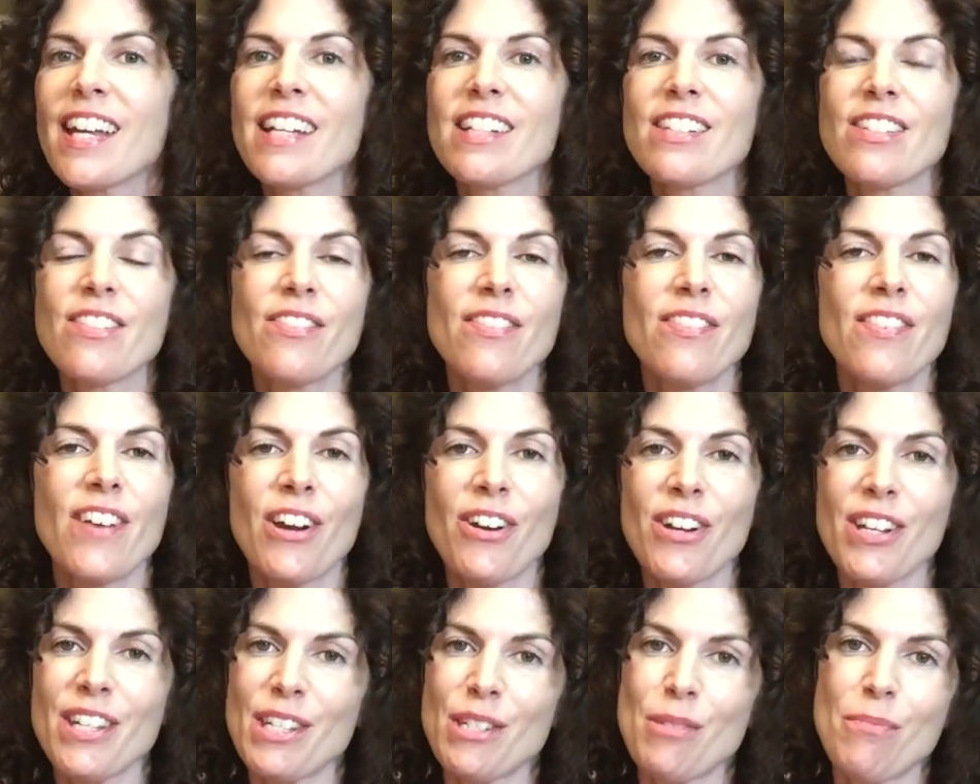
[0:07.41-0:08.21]
It's a
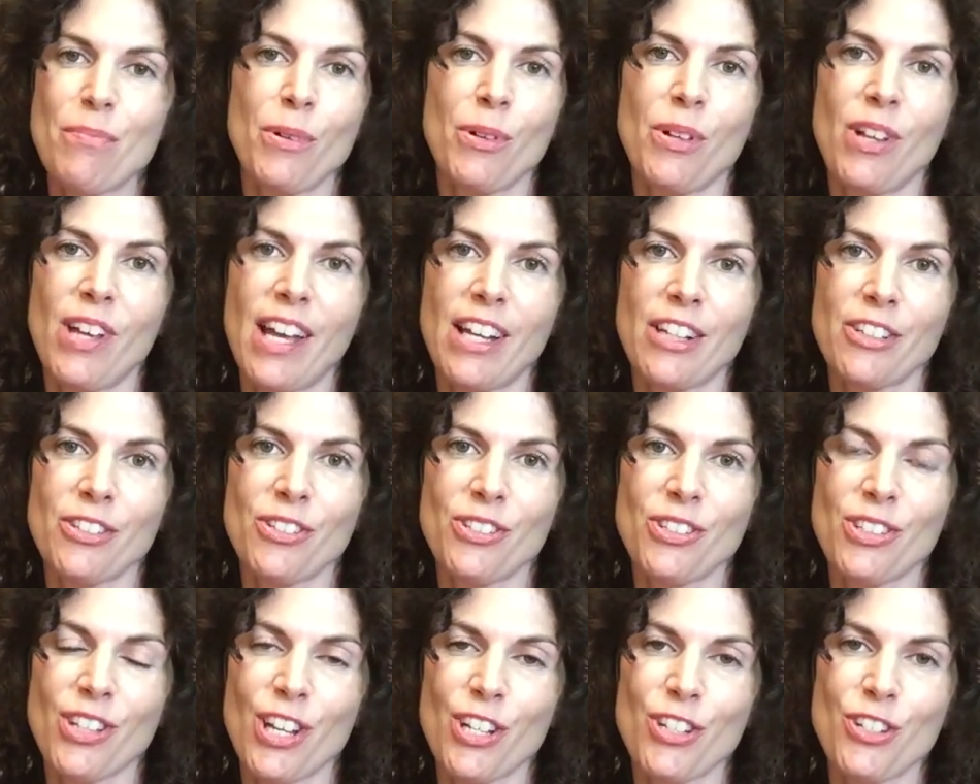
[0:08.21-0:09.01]
very simple
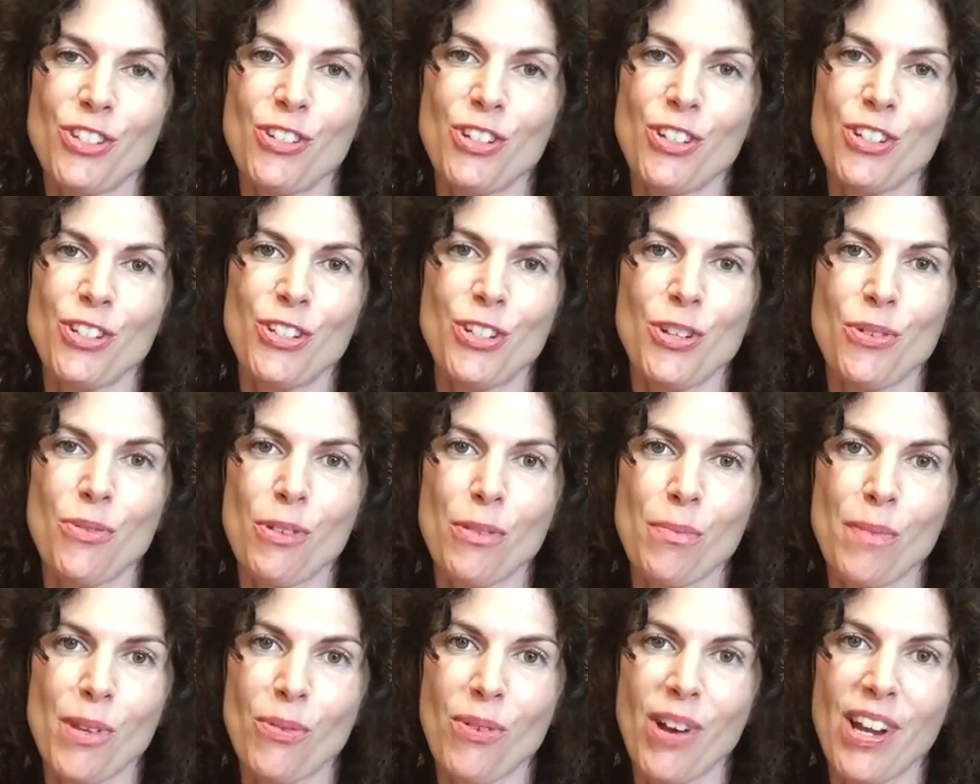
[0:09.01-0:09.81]
exercise you can do
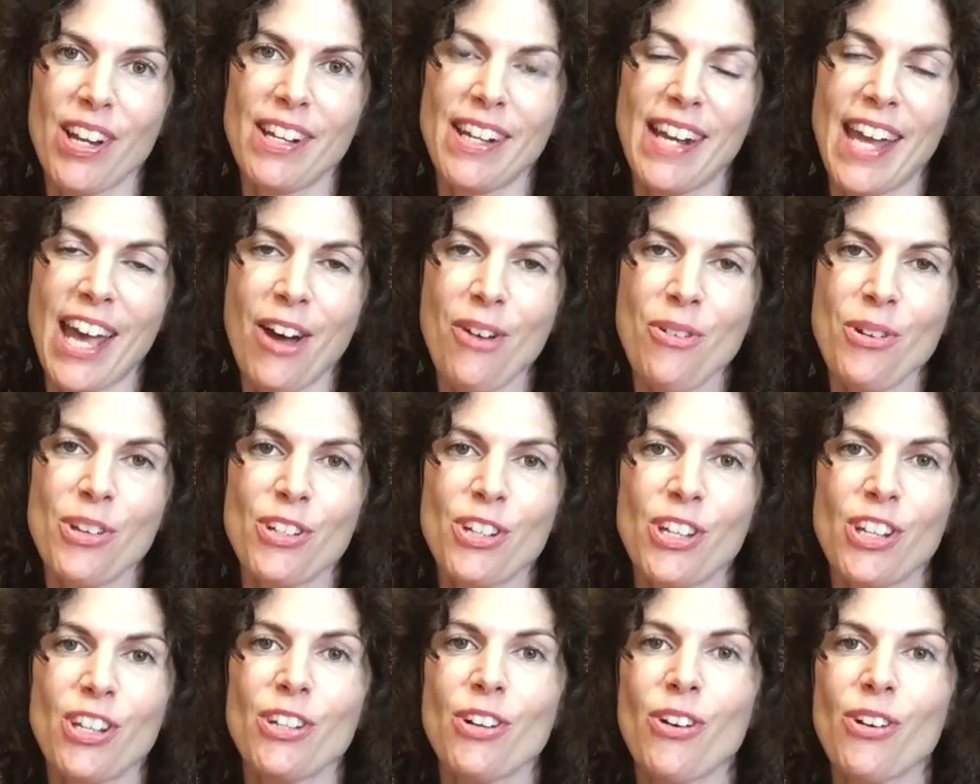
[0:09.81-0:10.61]
with me right now, and
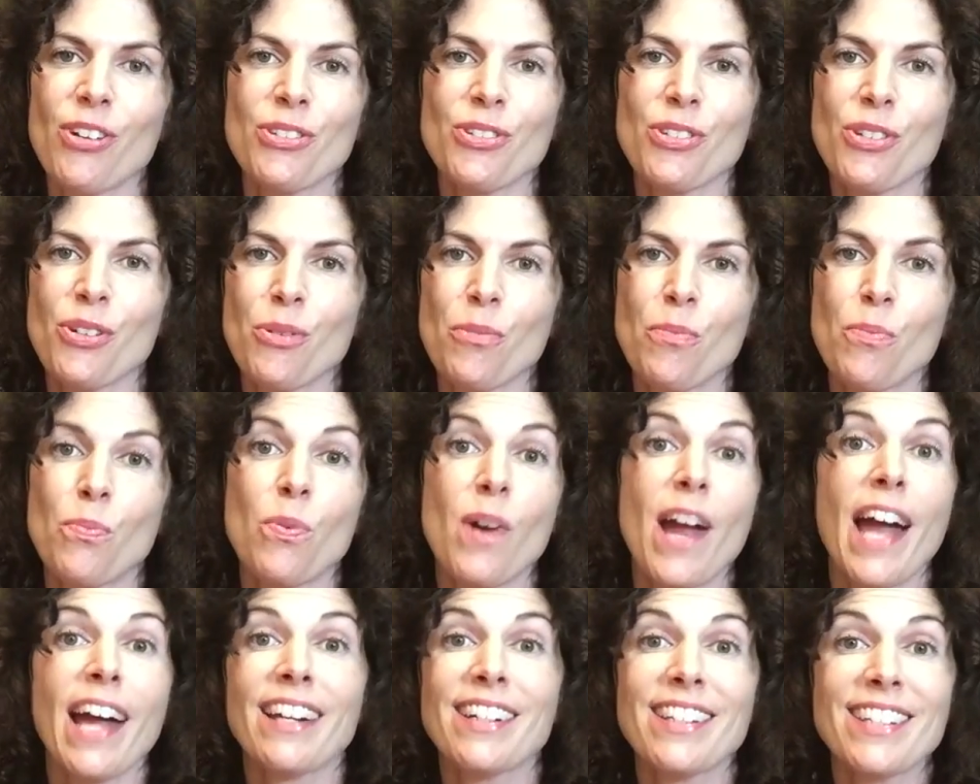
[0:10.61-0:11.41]
you can also
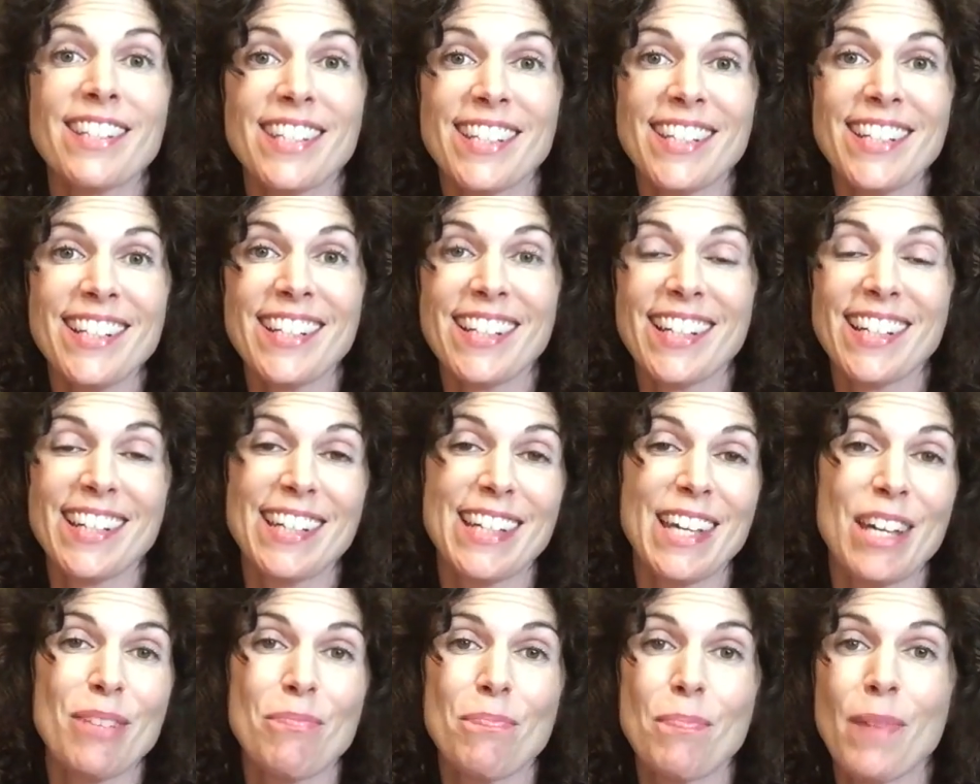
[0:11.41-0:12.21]
practice it
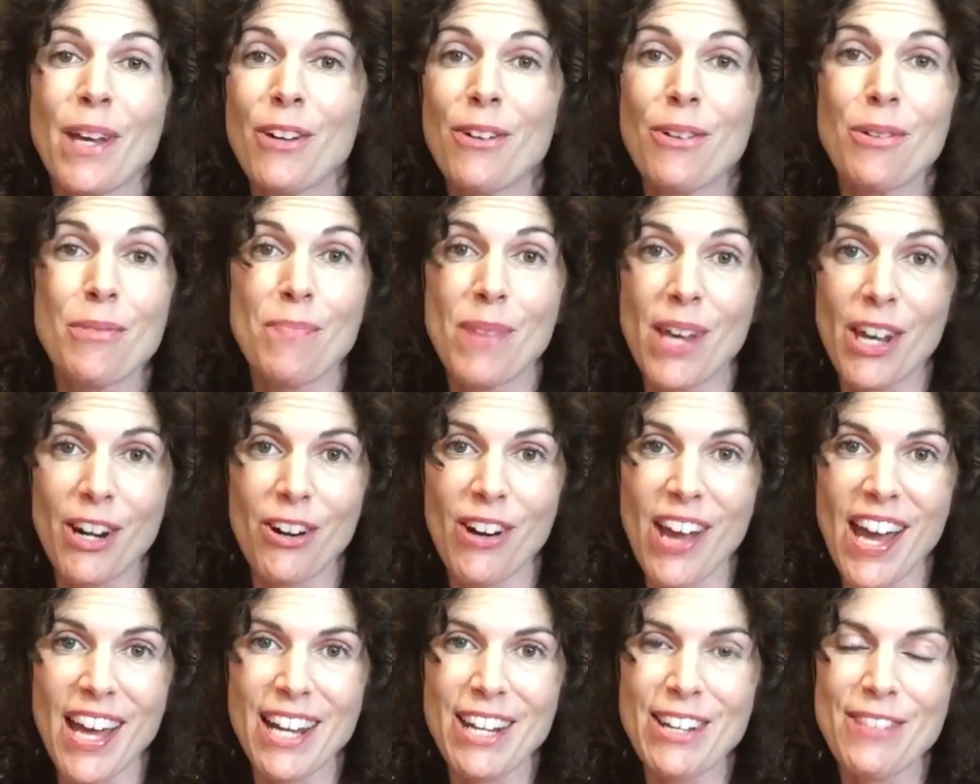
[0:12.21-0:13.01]
and get better and
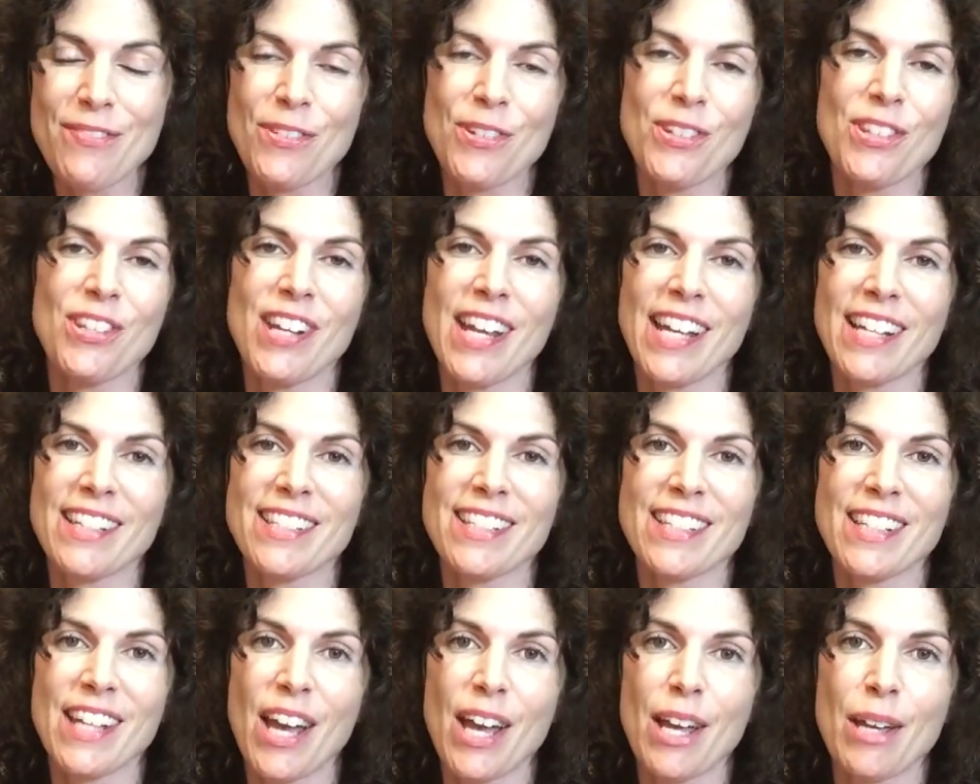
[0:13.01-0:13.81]
better at it for the
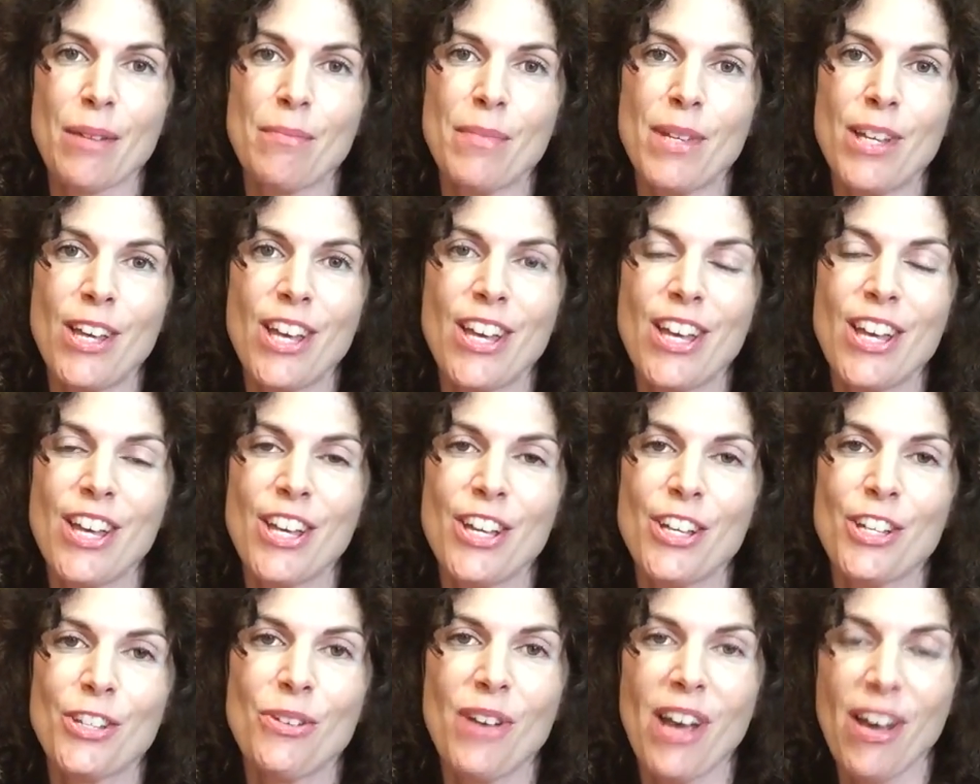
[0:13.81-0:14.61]
next time
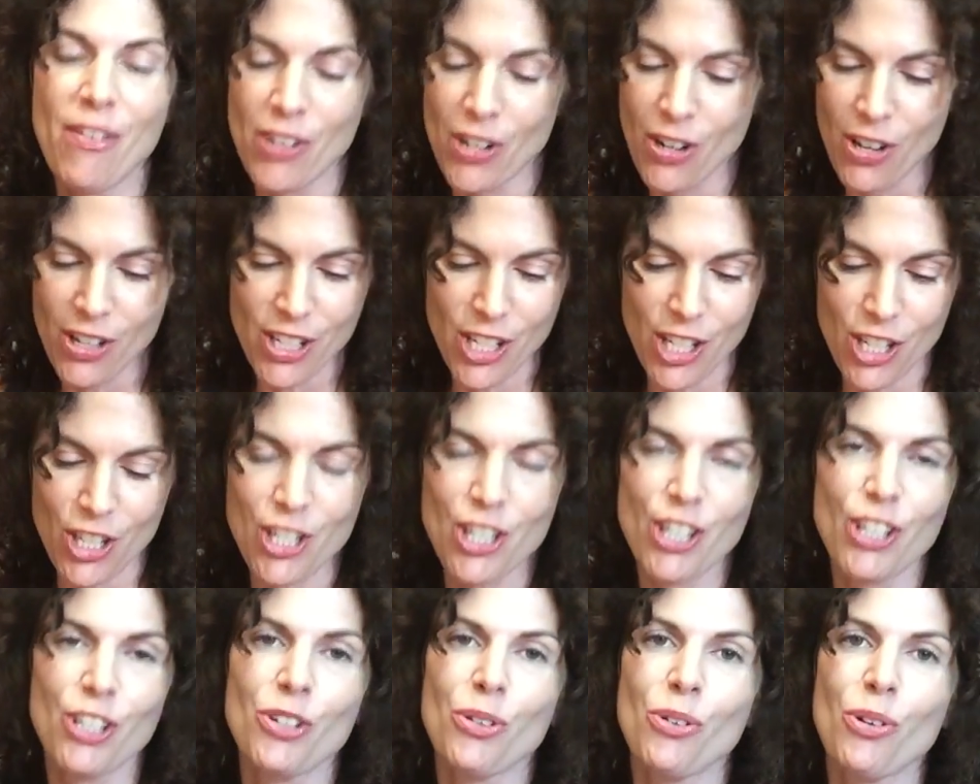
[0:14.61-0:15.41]
you have an
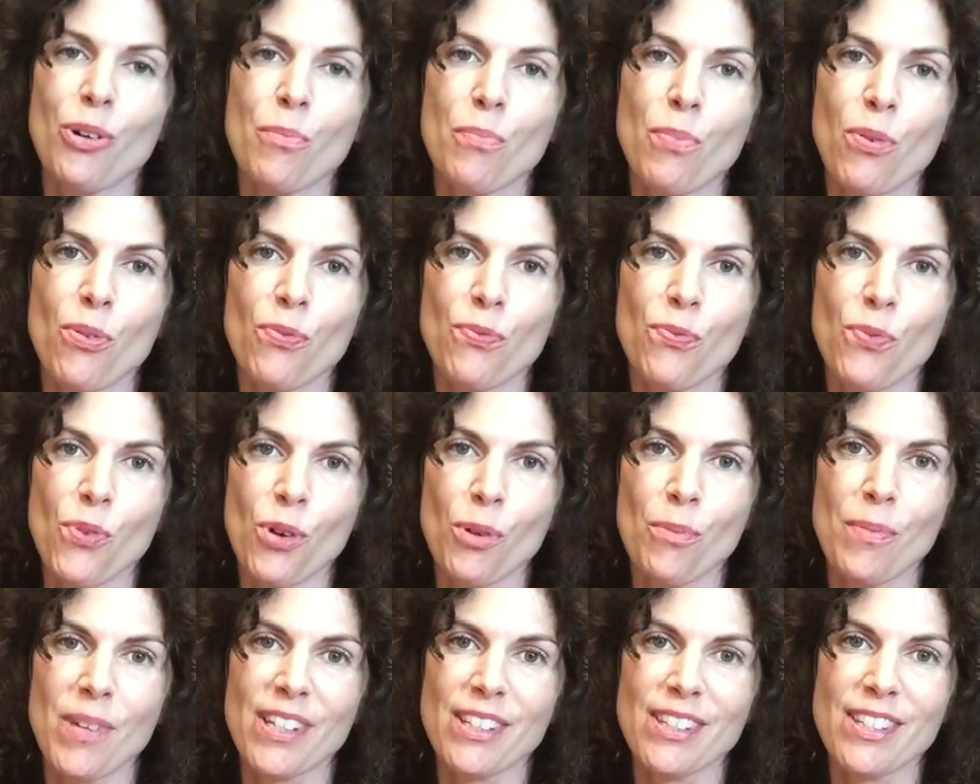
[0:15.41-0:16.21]
audition or a
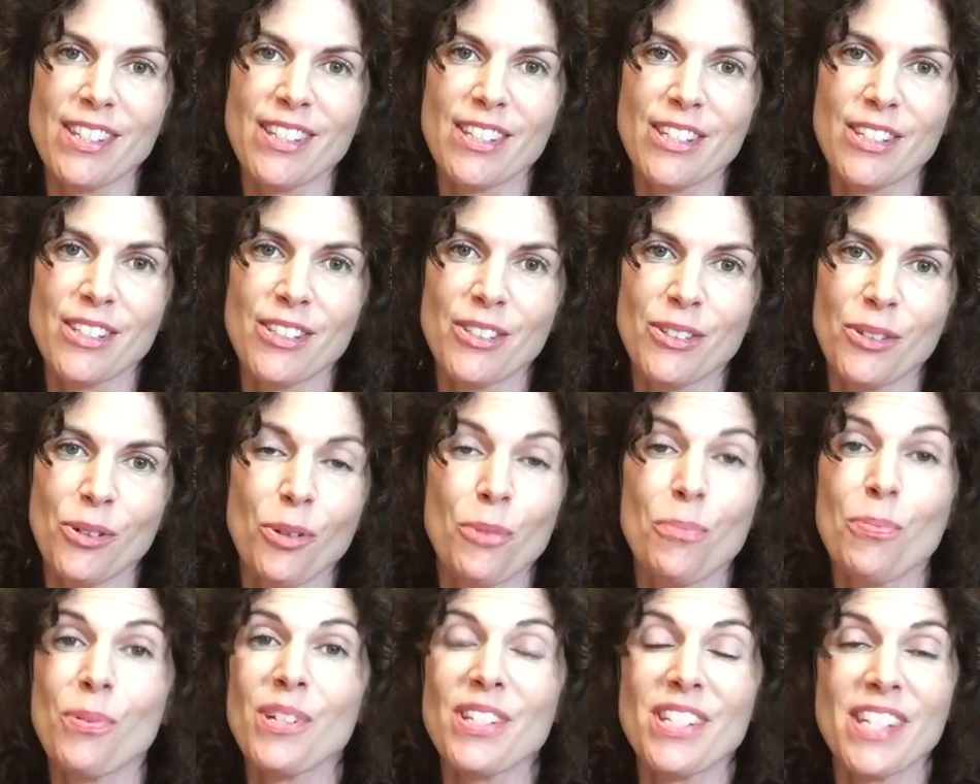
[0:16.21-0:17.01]
performance
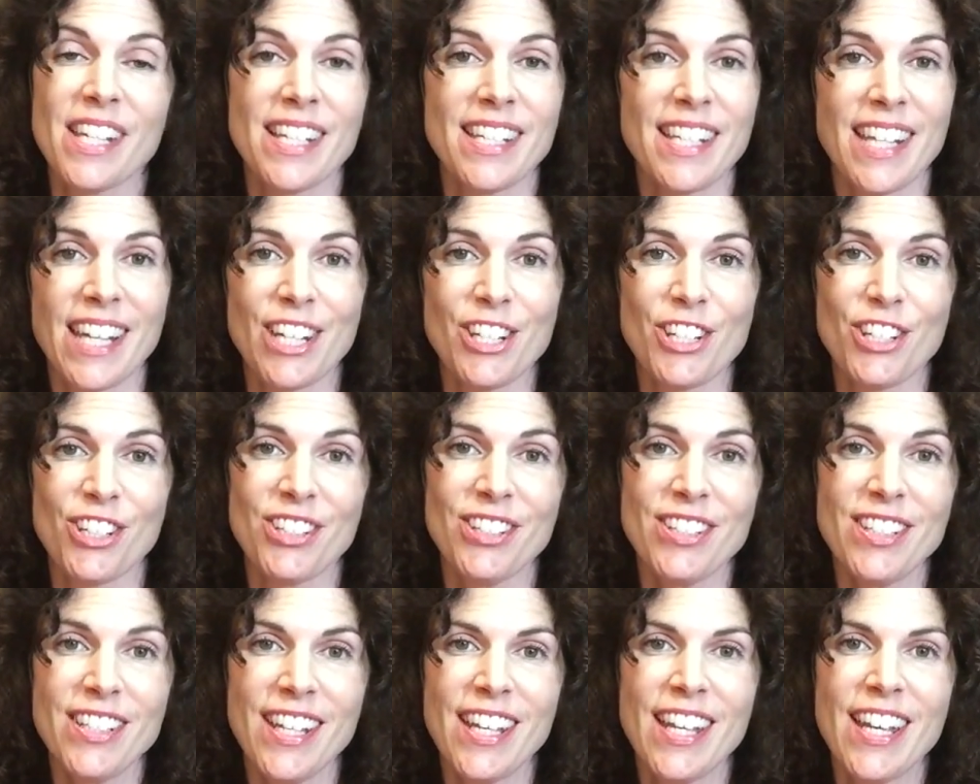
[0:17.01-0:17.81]
or
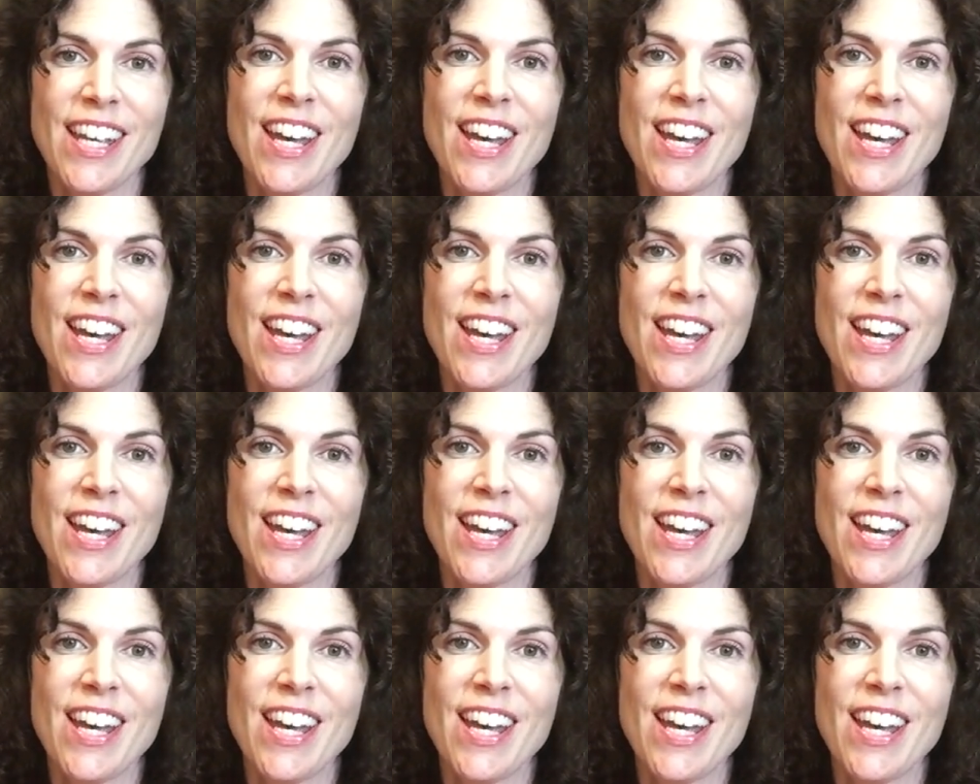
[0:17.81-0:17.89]
presentation.